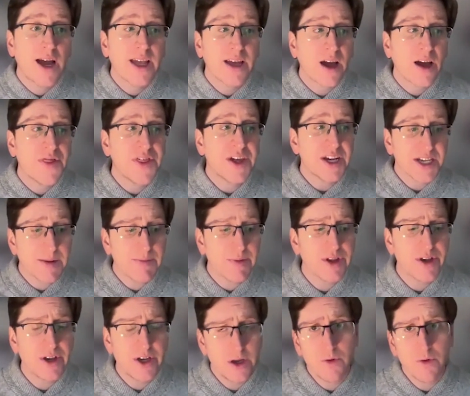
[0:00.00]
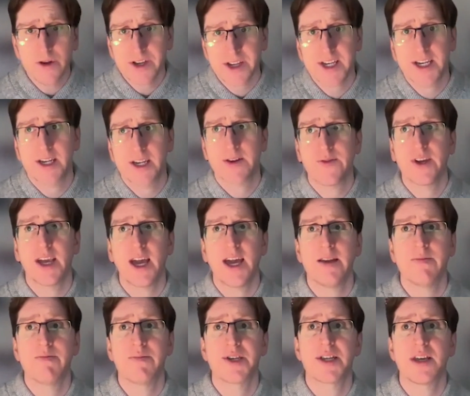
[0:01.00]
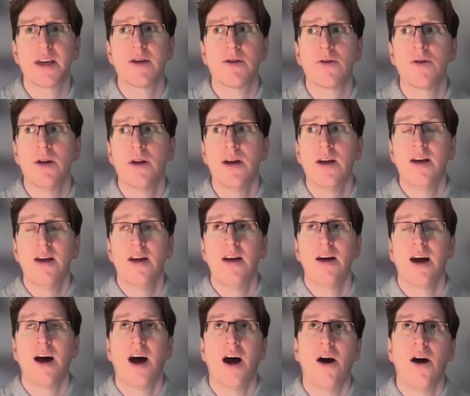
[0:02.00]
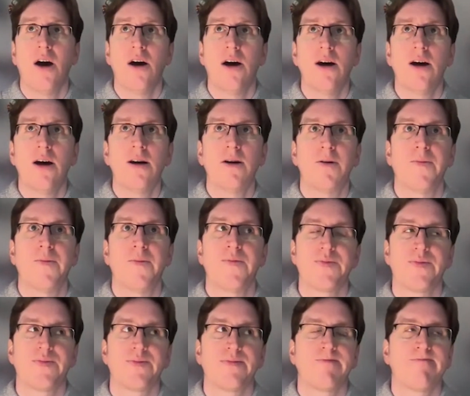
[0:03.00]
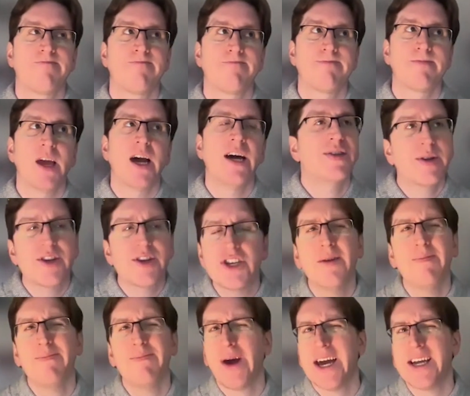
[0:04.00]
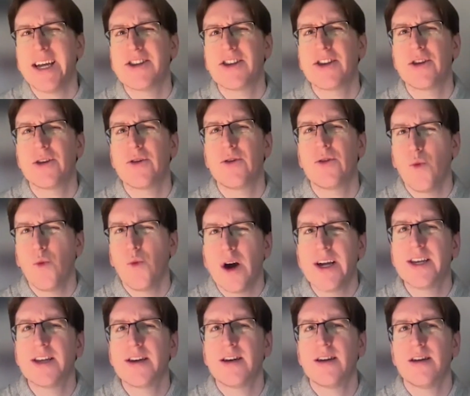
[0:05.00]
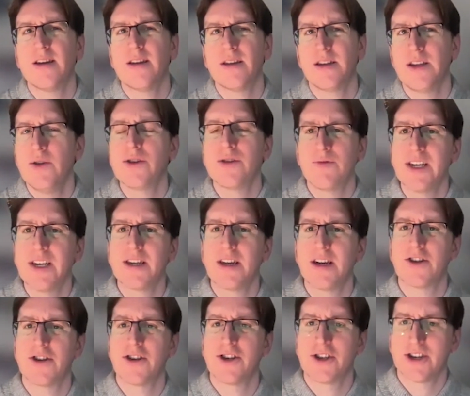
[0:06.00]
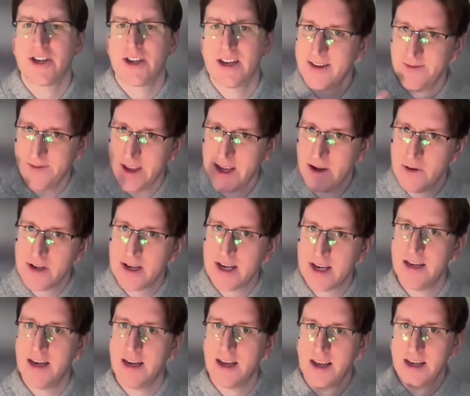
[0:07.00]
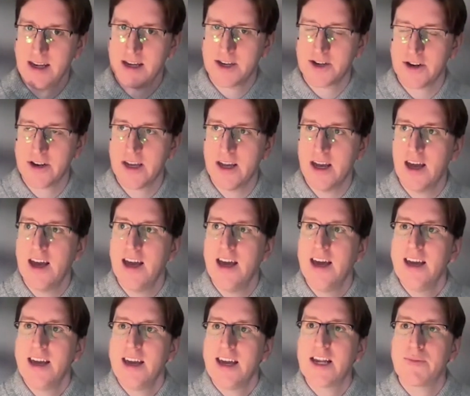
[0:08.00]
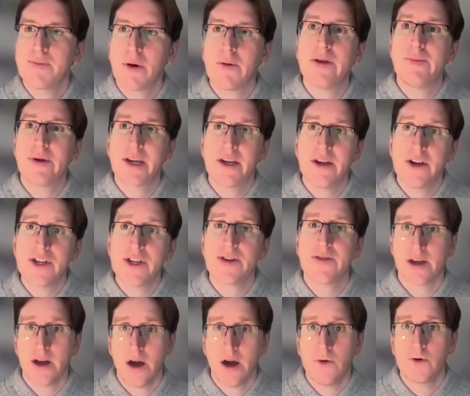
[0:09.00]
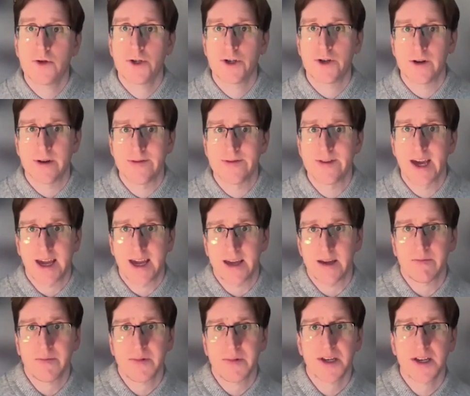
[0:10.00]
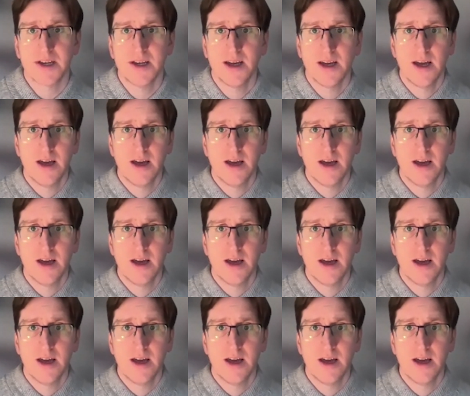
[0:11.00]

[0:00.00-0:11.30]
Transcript: I think some of the nuances for games, though, are, especially compared to the wider user research field and industry, it's probably because of the culture of games.